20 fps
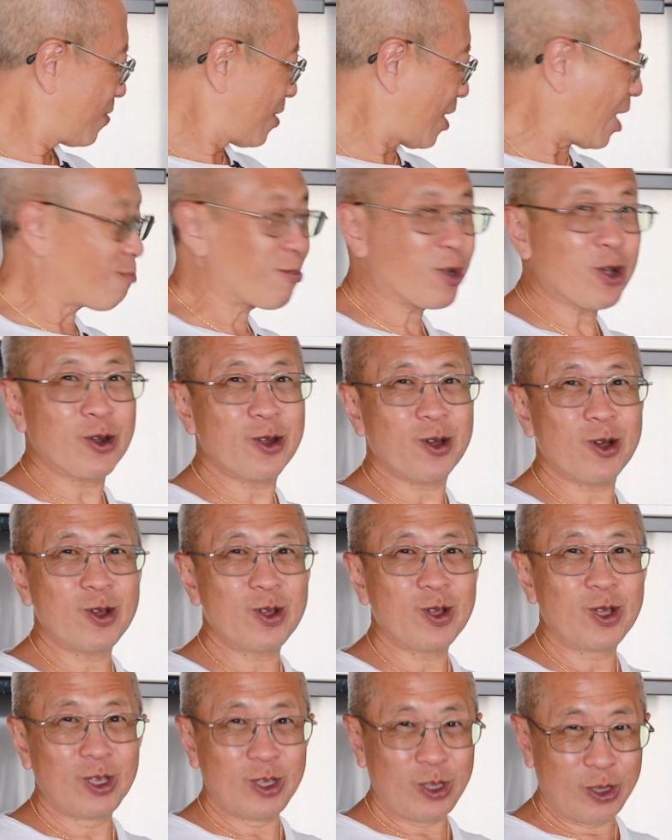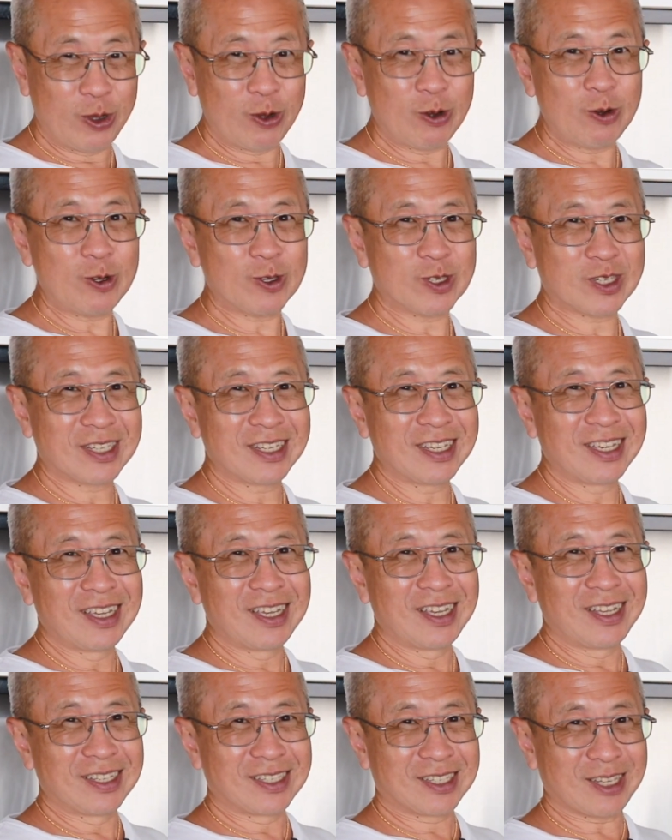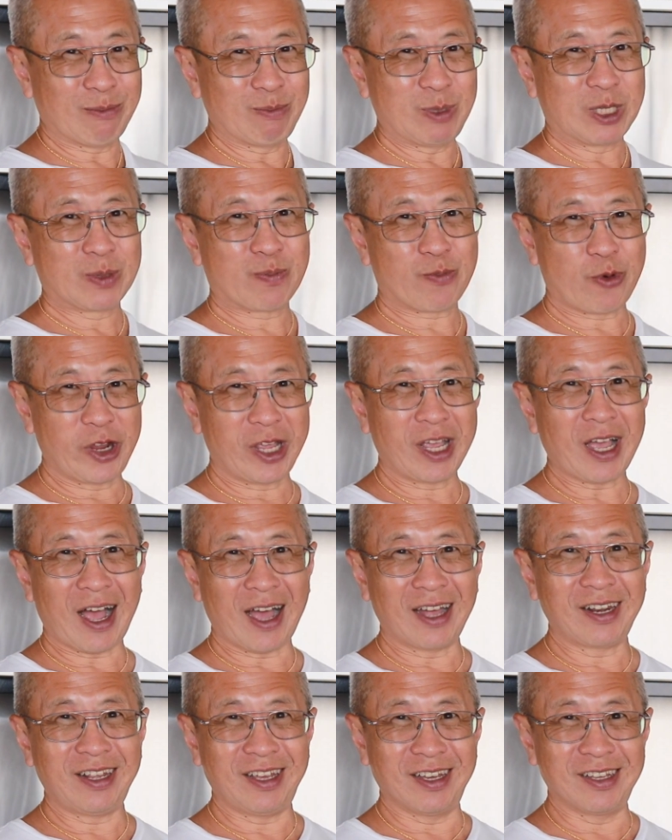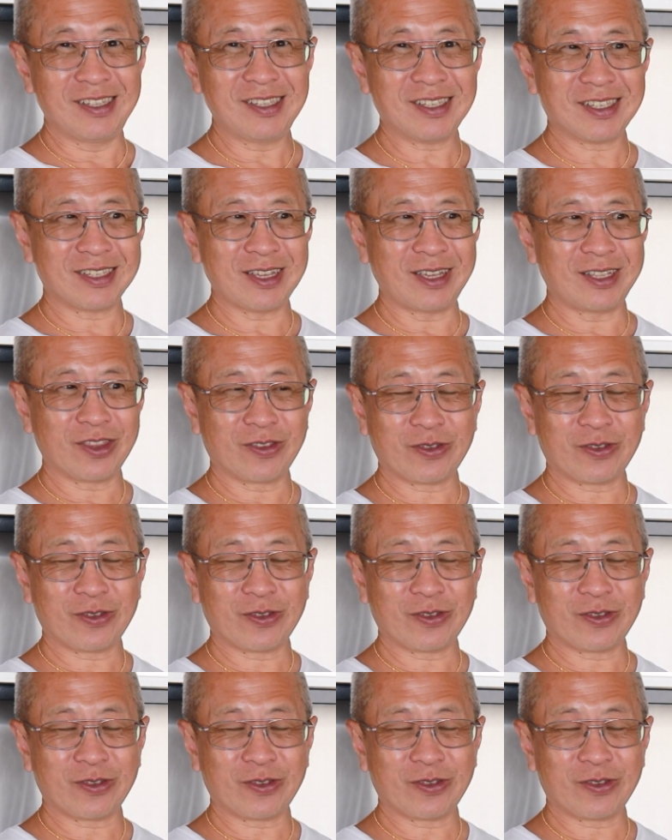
I'm going to use some spring onions,